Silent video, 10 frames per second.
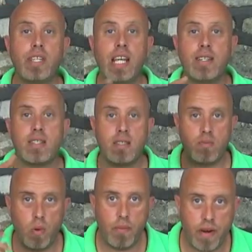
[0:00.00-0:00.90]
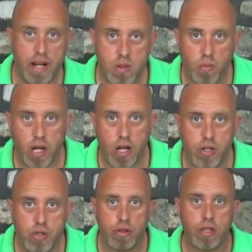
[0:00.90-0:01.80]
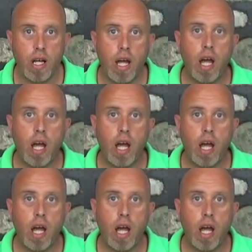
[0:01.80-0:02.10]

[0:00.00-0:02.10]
the S1100,